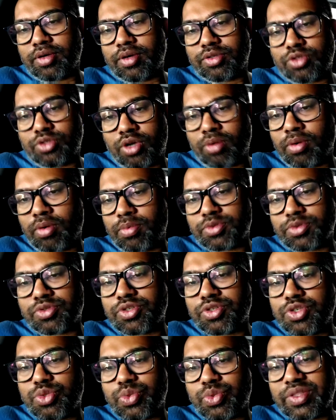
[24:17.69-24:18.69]
job
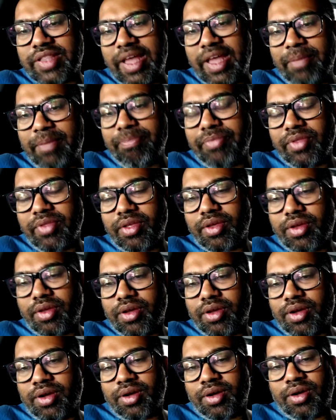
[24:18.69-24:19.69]
opportunities with them.
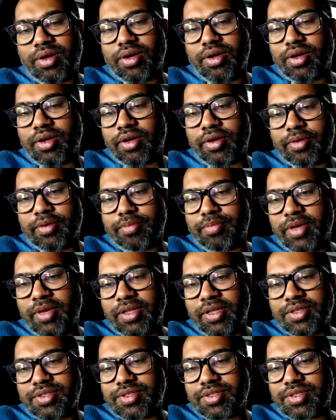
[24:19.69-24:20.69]

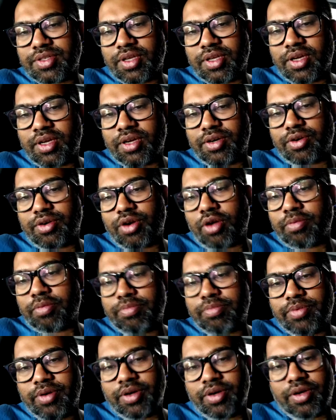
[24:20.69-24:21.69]
Please drop
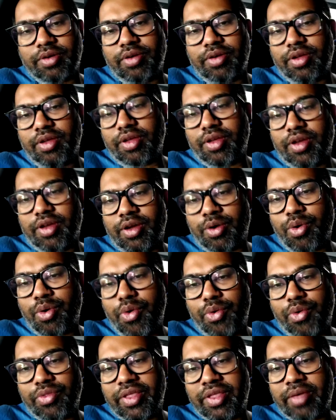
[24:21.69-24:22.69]
a
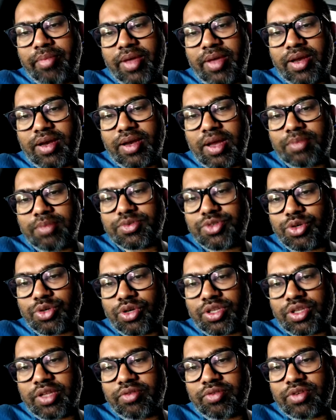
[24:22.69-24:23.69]
note to them, and I'm
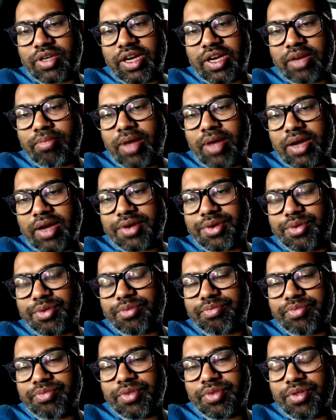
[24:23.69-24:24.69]
sure they would get back to you.
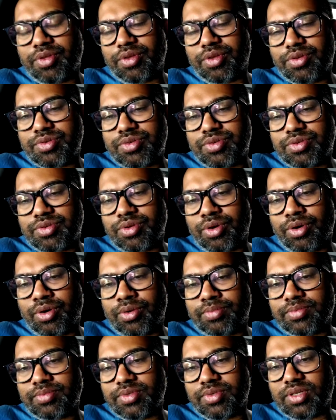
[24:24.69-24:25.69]

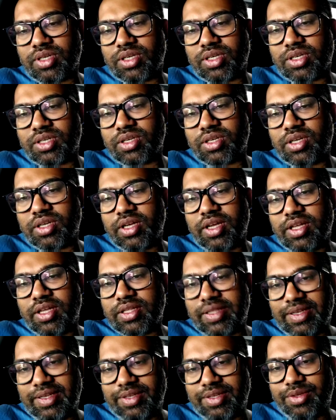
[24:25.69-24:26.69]
So
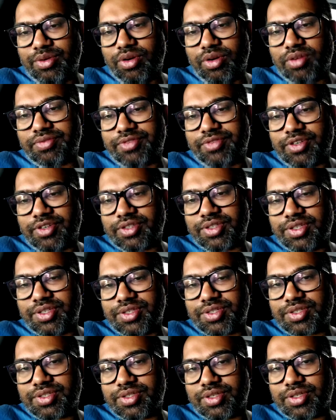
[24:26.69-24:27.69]
thank you all for
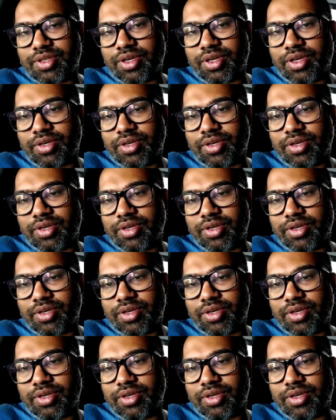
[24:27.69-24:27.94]
this,